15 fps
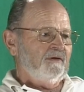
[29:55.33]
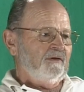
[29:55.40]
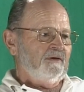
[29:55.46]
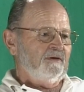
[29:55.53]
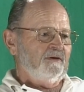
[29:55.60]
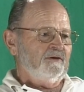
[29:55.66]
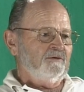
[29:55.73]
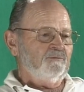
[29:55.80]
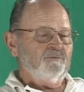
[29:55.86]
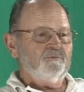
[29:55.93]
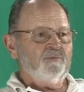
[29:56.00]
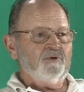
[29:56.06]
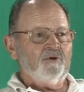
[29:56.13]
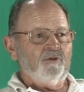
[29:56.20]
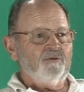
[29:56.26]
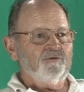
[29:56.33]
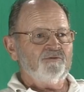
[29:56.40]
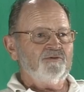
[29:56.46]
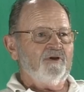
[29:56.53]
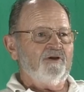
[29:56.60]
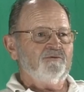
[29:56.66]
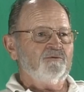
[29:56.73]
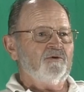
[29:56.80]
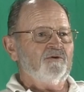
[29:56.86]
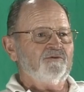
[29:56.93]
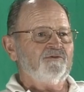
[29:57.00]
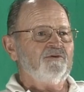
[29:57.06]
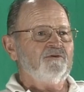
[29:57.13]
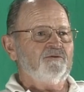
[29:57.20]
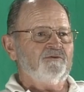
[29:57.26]
and but all those guys were all
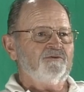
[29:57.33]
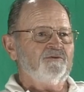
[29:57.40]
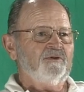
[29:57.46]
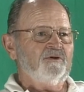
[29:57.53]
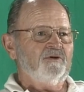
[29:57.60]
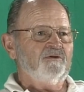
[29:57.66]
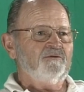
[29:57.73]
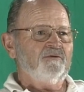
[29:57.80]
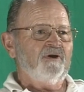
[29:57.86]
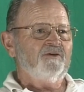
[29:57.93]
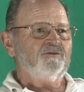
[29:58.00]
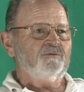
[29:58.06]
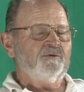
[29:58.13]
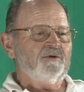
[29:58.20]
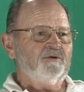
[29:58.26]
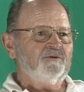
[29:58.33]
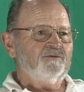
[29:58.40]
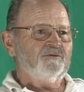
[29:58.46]
seniors and they all graduated.